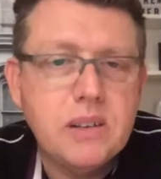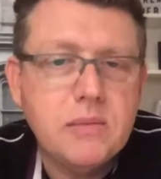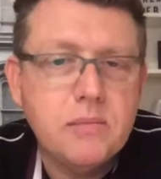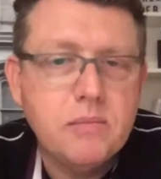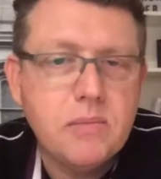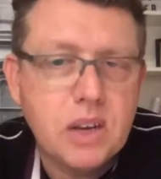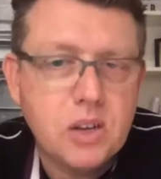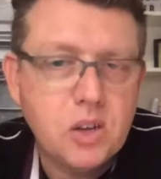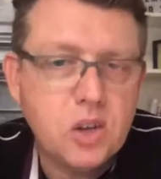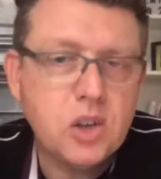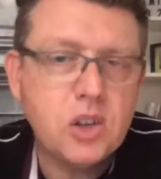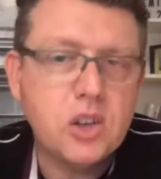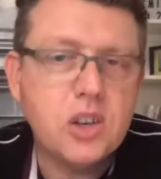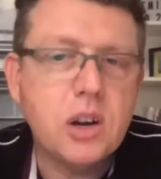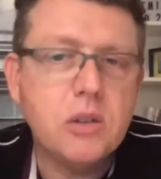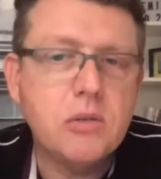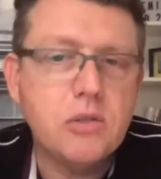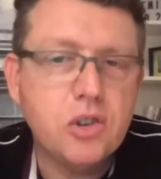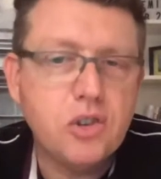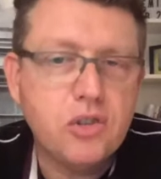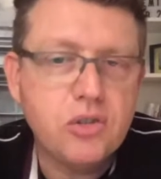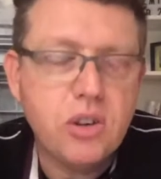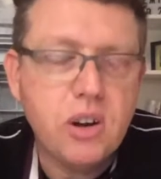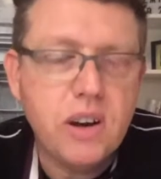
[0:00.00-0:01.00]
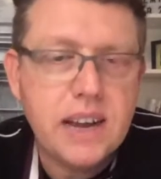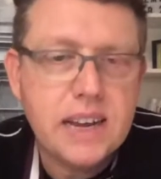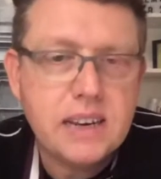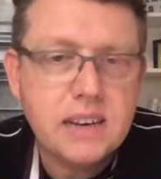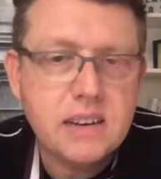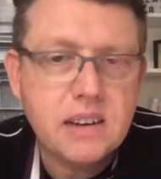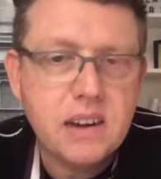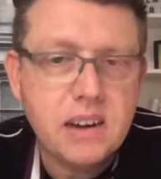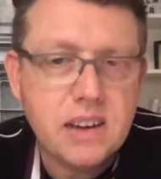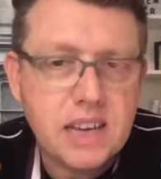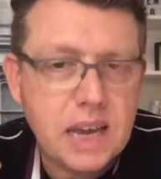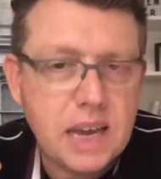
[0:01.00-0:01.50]
Much as I was
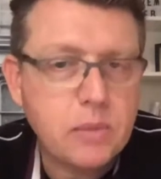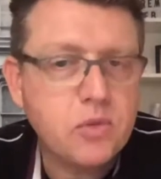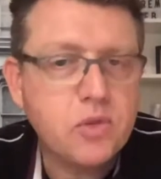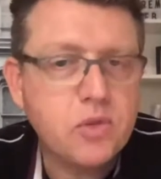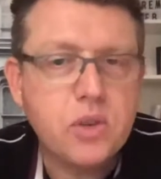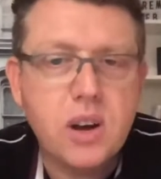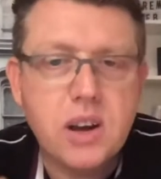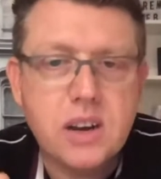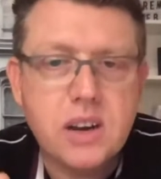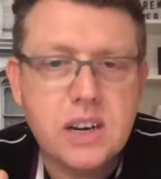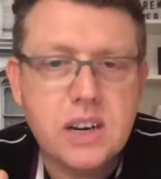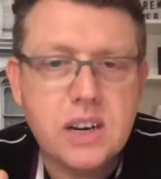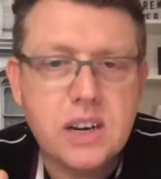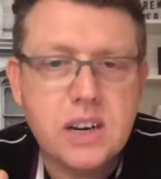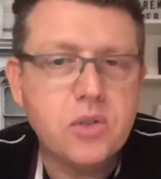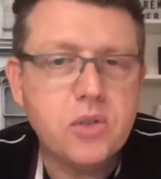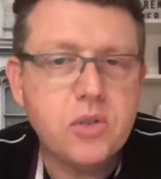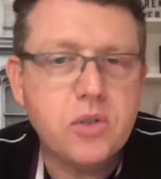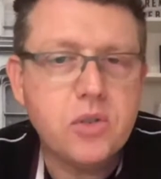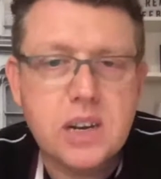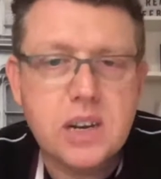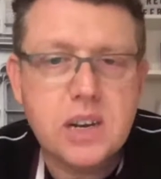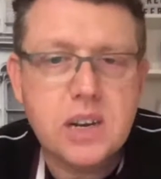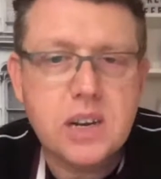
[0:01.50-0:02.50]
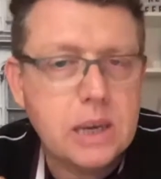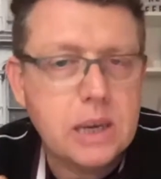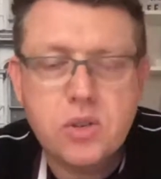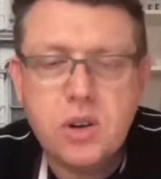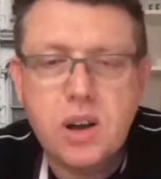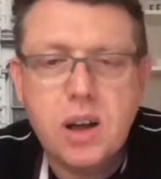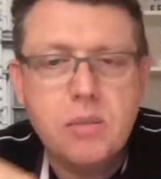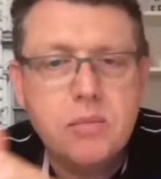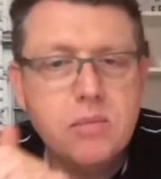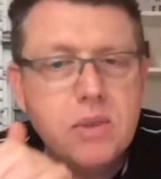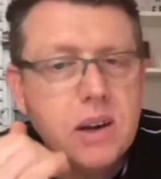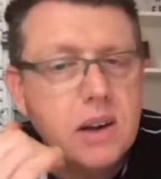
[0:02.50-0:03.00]
trying, I kept trying,
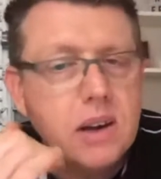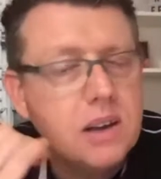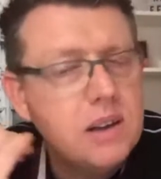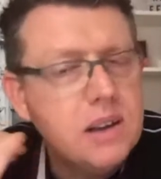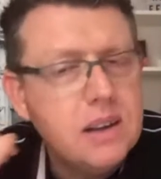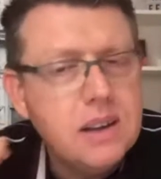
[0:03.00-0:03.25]
but